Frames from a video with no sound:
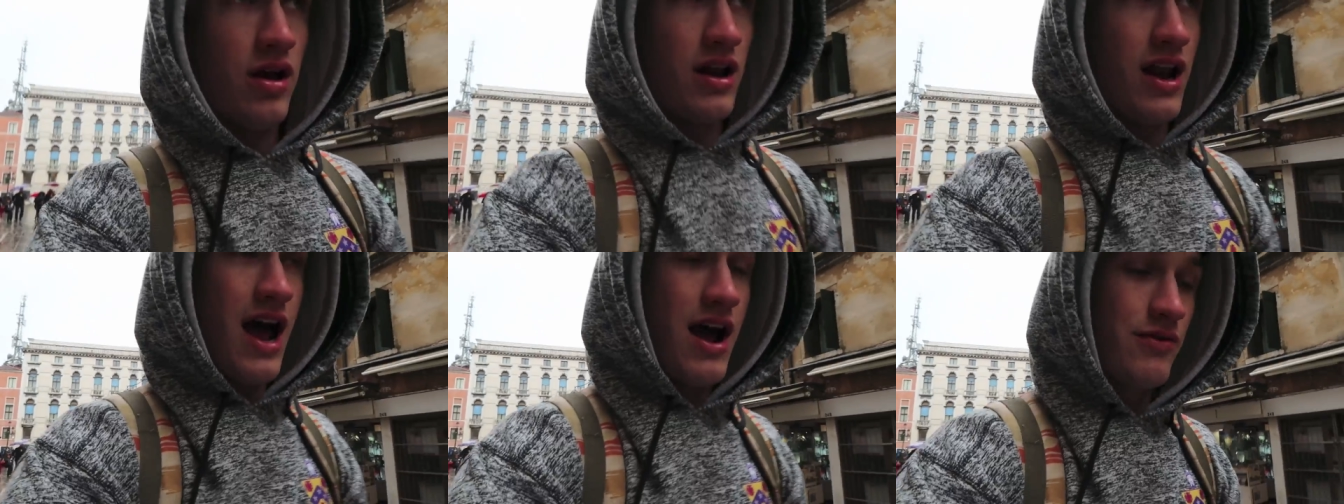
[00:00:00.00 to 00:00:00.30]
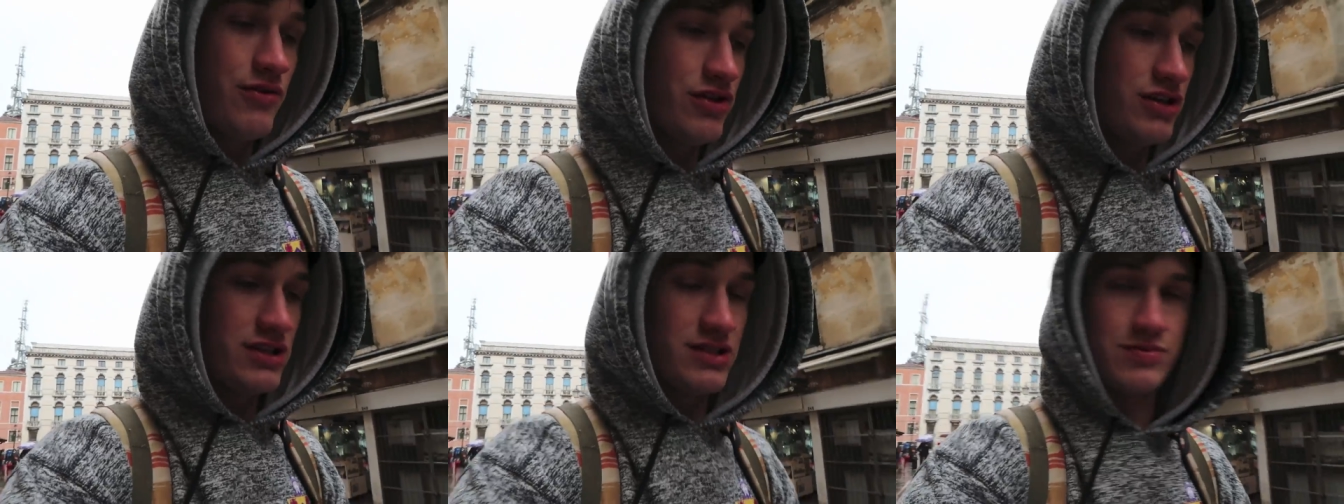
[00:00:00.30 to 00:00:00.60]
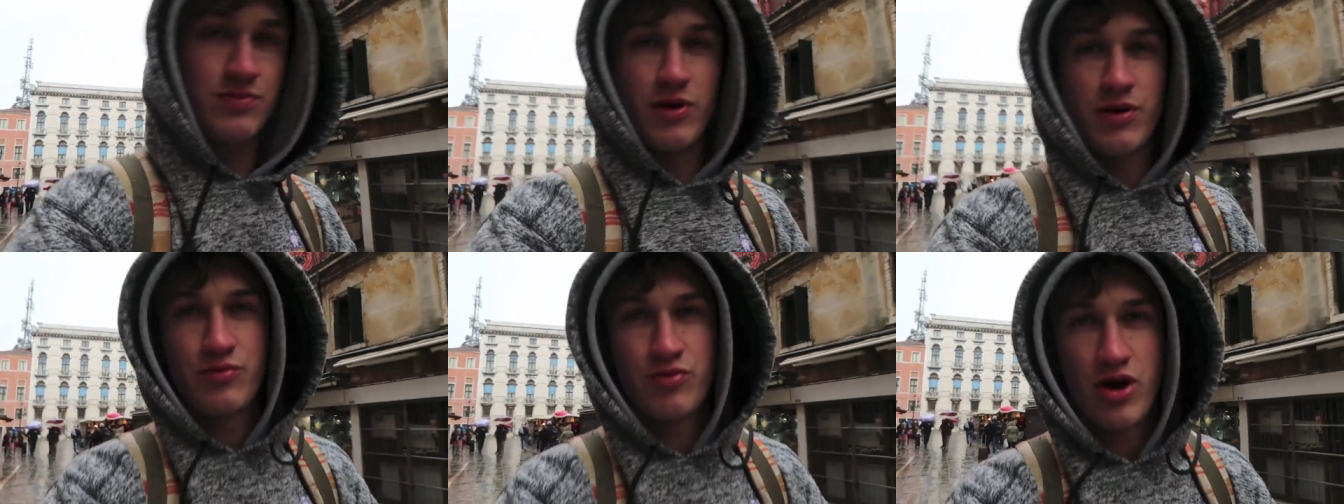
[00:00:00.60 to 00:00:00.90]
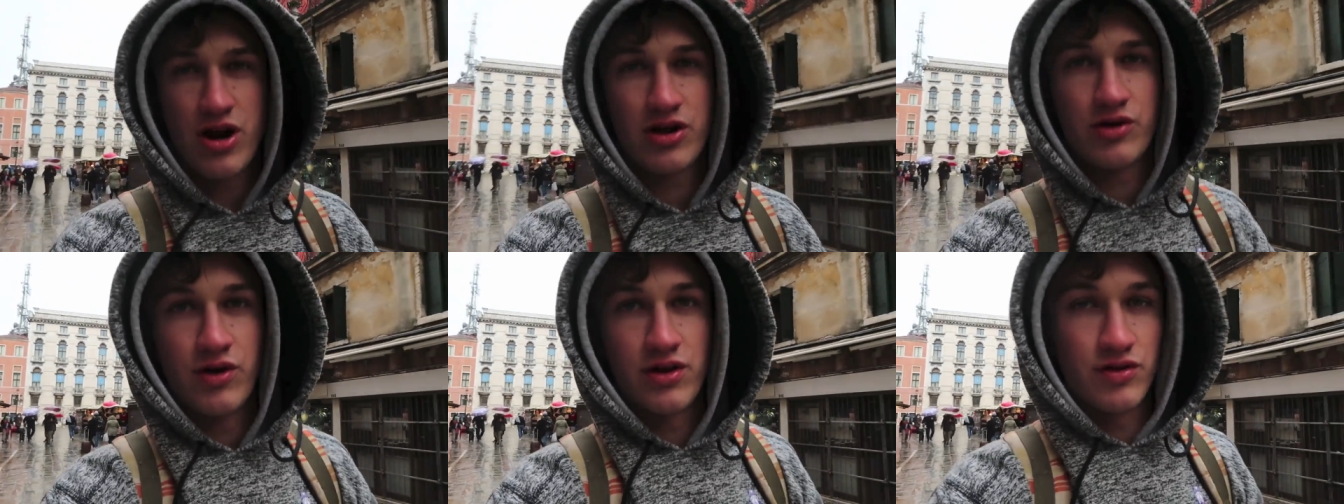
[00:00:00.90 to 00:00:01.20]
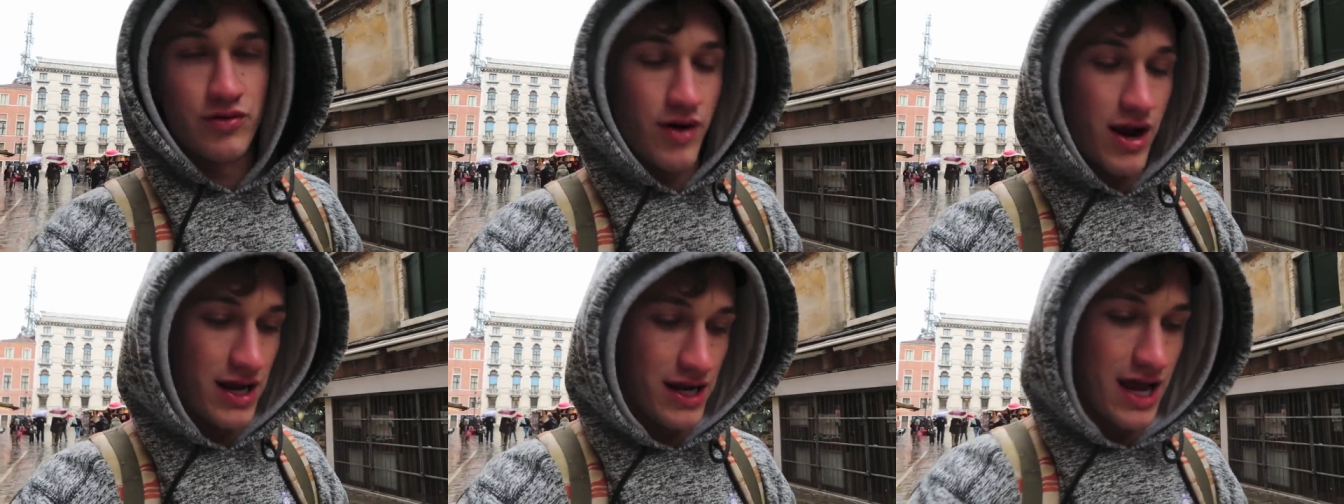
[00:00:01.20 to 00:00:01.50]
Not really spring break
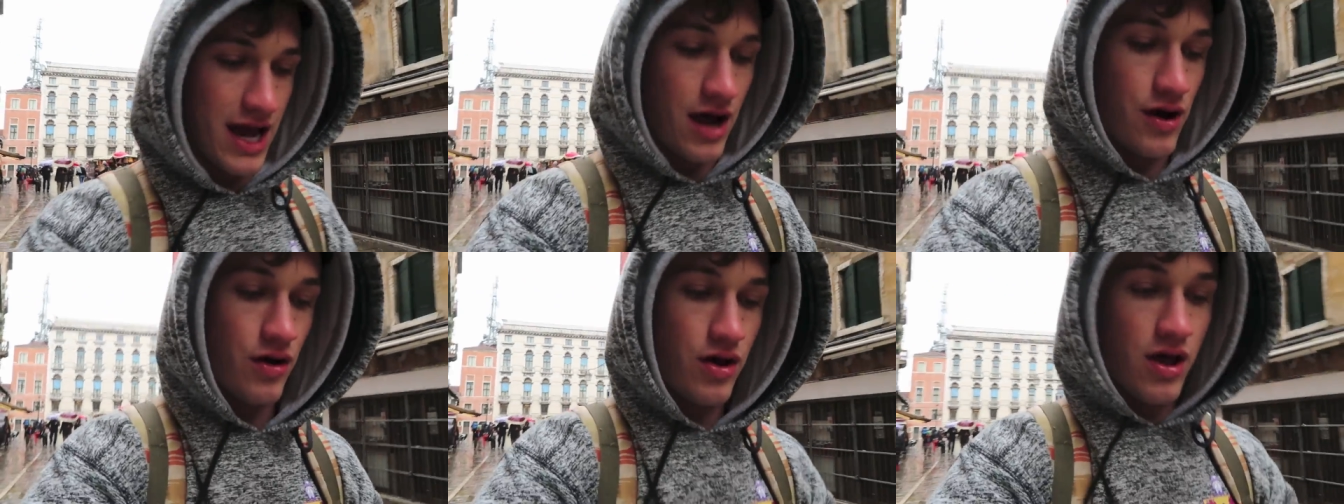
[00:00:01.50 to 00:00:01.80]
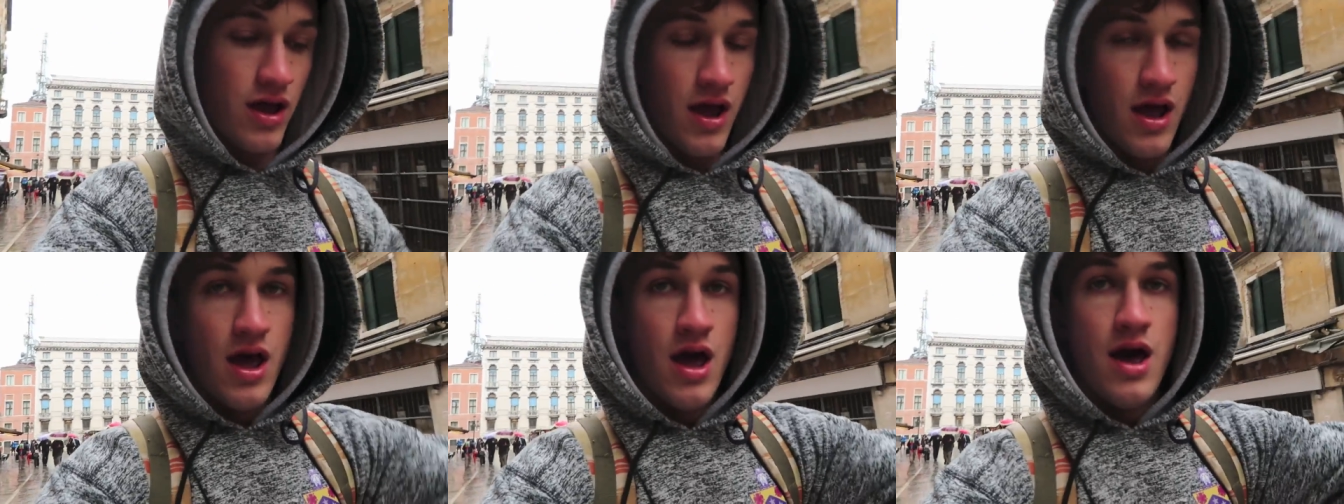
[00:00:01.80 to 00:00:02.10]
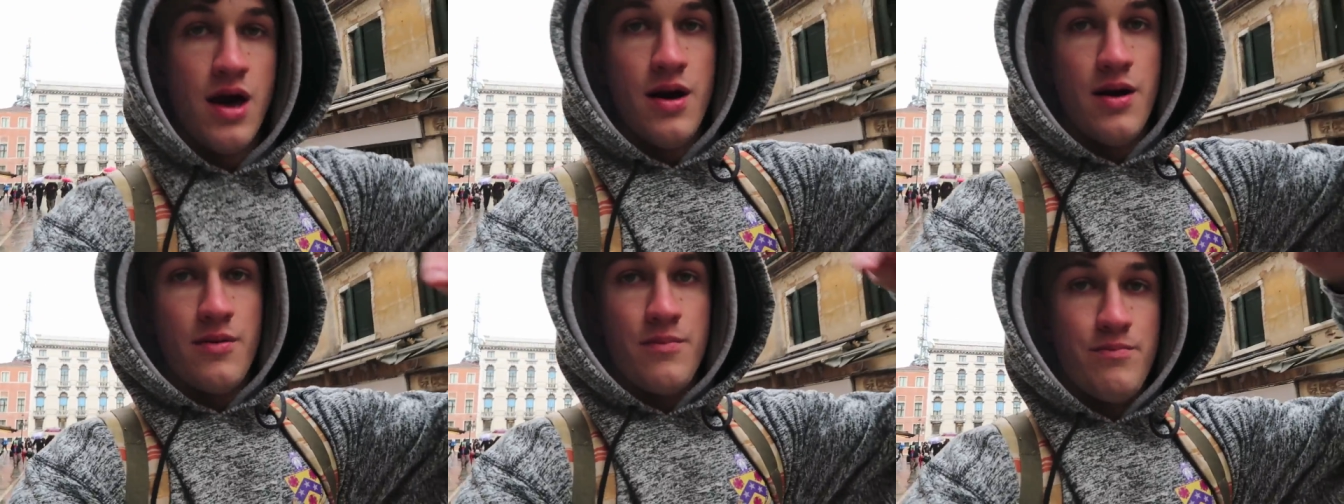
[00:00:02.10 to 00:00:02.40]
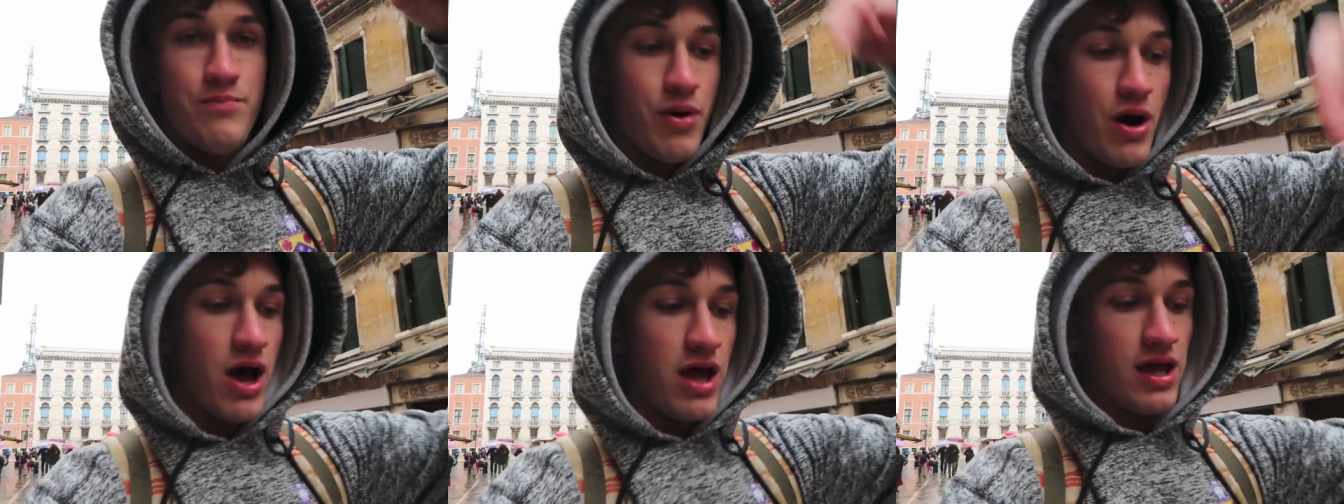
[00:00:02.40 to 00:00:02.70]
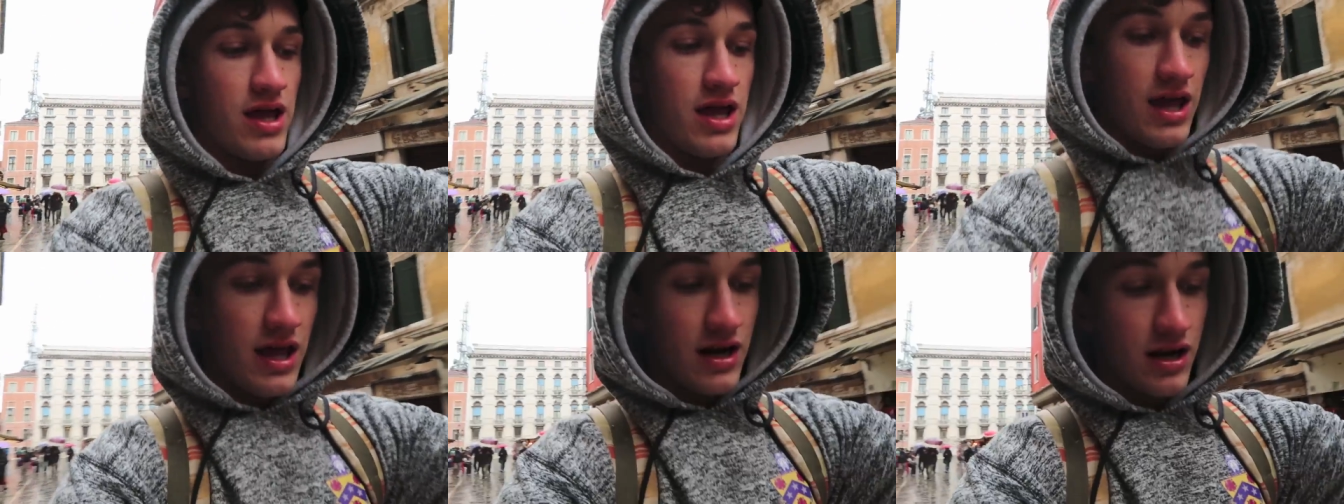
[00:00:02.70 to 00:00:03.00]
weather right now,
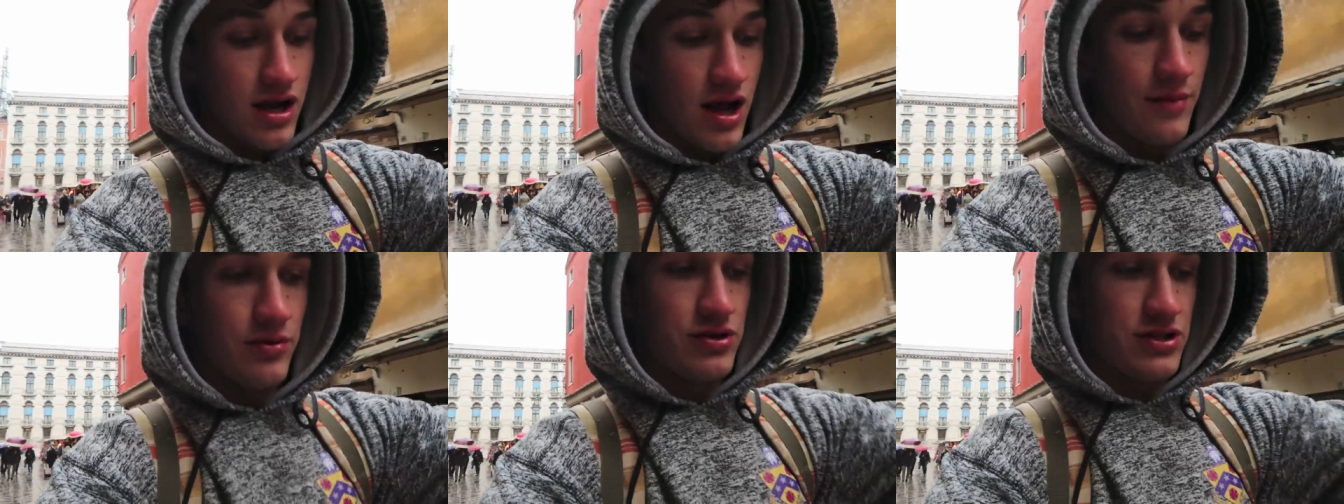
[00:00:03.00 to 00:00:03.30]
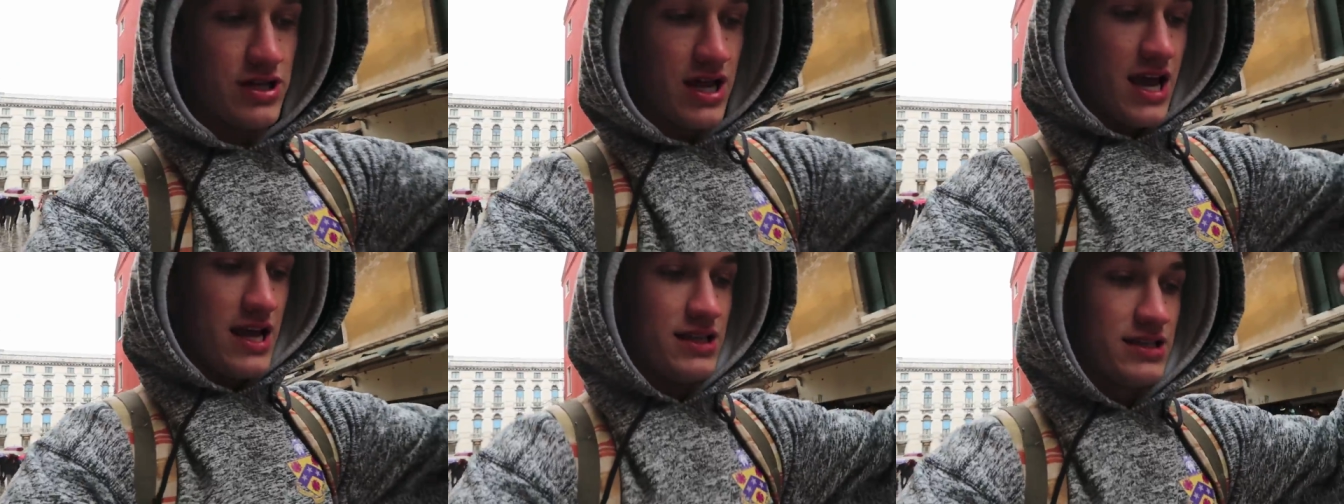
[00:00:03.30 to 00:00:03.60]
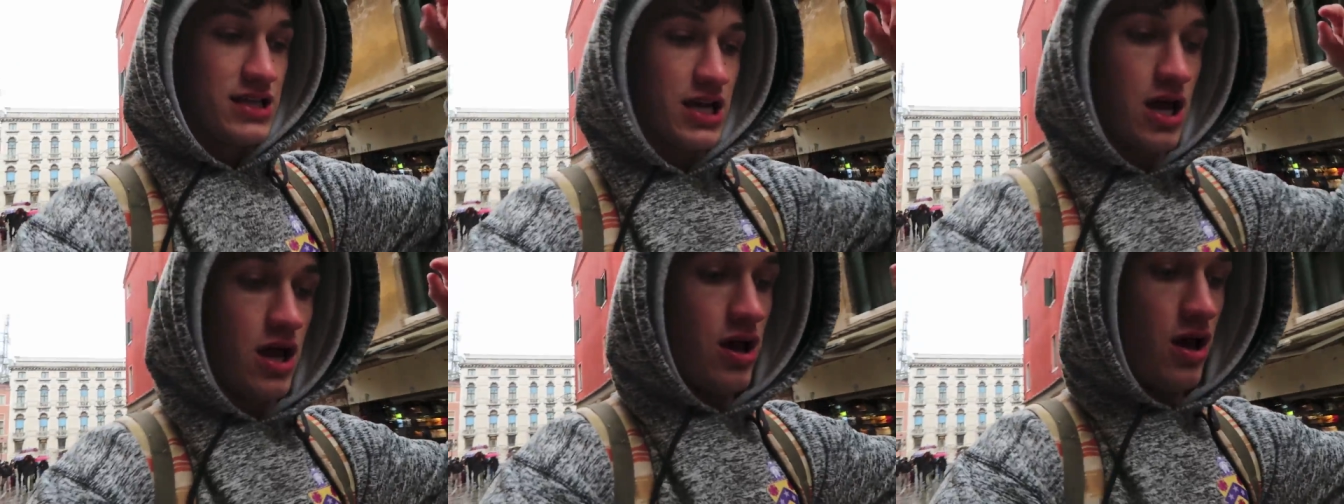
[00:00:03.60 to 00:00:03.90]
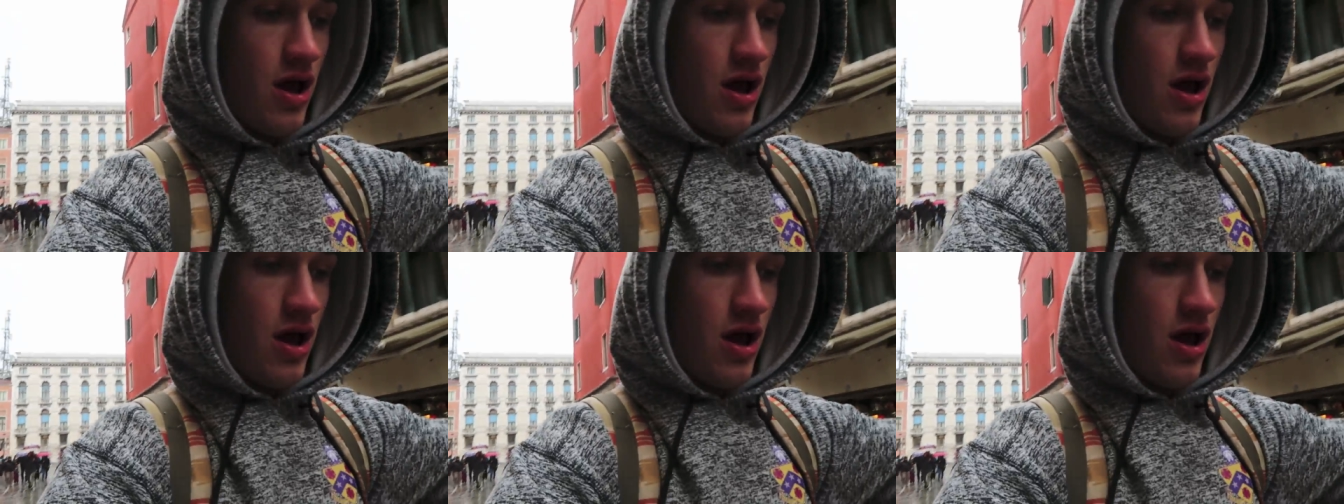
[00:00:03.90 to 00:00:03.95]
but in a couple days,